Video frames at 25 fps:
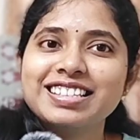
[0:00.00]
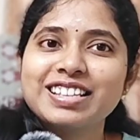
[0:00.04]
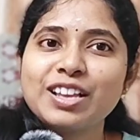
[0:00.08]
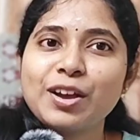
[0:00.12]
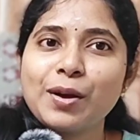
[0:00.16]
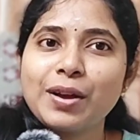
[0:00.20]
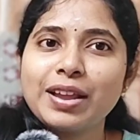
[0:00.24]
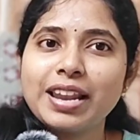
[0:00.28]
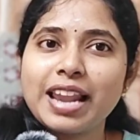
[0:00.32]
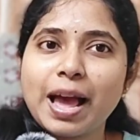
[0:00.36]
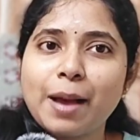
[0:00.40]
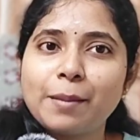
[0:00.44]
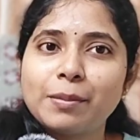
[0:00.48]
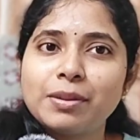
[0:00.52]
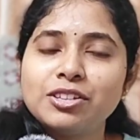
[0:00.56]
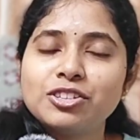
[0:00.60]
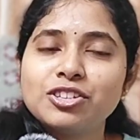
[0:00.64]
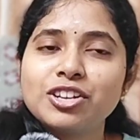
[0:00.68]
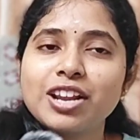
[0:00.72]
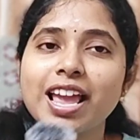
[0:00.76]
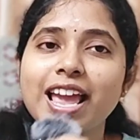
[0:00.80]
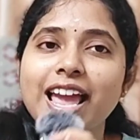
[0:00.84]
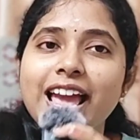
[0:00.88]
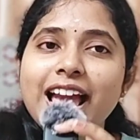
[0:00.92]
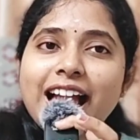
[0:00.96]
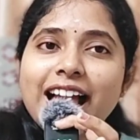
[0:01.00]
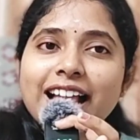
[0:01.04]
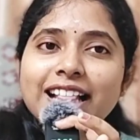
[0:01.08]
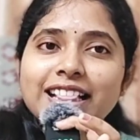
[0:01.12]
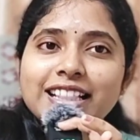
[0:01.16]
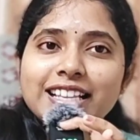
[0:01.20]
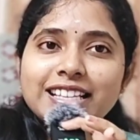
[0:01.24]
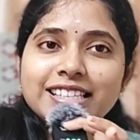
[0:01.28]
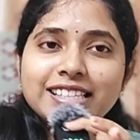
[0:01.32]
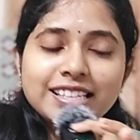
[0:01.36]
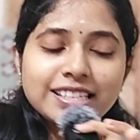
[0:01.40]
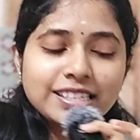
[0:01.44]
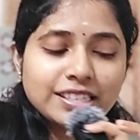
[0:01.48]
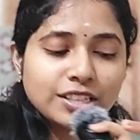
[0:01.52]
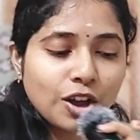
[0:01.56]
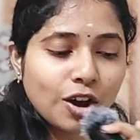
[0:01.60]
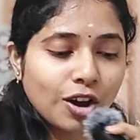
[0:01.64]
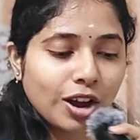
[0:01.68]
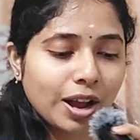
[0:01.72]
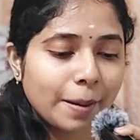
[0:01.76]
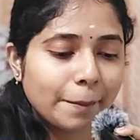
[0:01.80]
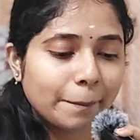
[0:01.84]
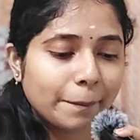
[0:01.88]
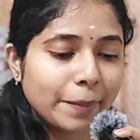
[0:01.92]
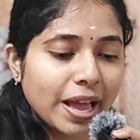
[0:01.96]
is your enamel tray and this is your
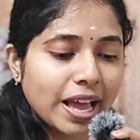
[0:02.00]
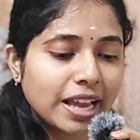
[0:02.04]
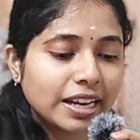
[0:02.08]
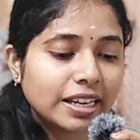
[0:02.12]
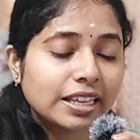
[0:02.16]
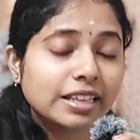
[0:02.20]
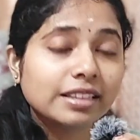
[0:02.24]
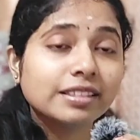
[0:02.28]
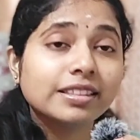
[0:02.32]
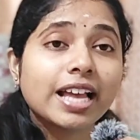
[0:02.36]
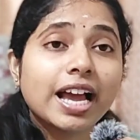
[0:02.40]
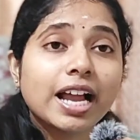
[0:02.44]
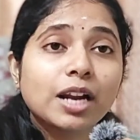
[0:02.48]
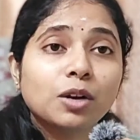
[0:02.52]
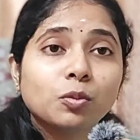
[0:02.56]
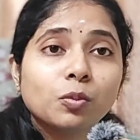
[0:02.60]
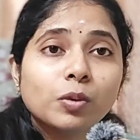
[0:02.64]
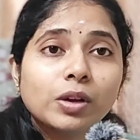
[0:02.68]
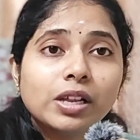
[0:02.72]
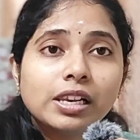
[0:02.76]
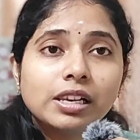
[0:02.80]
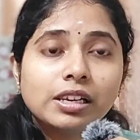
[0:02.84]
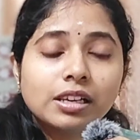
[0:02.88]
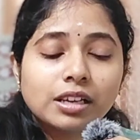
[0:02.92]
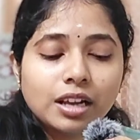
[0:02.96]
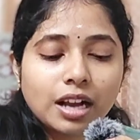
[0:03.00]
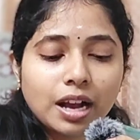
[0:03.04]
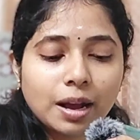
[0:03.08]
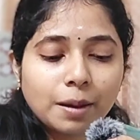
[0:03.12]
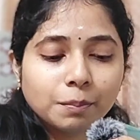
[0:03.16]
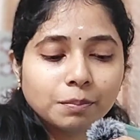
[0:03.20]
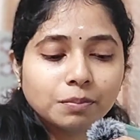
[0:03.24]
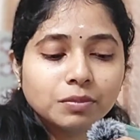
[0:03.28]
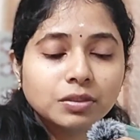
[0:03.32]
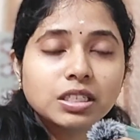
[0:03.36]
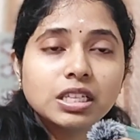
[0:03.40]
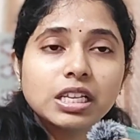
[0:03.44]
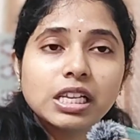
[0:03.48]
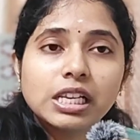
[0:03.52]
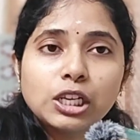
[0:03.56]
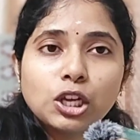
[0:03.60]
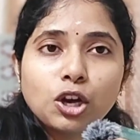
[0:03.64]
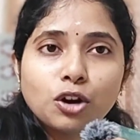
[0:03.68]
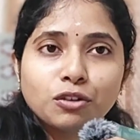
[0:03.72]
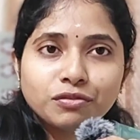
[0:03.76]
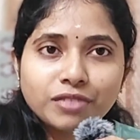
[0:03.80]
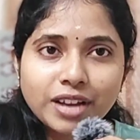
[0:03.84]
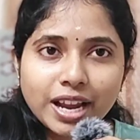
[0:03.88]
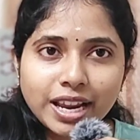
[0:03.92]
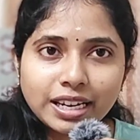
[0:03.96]
companion that will come till
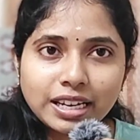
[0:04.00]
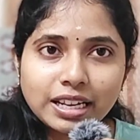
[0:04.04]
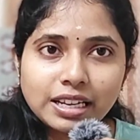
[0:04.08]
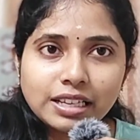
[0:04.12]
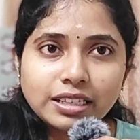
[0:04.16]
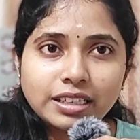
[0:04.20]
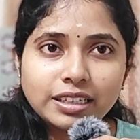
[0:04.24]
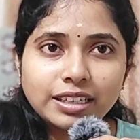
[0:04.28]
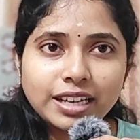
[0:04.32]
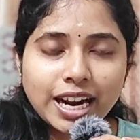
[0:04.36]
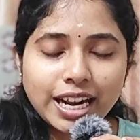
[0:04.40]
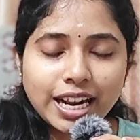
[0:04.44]
your final year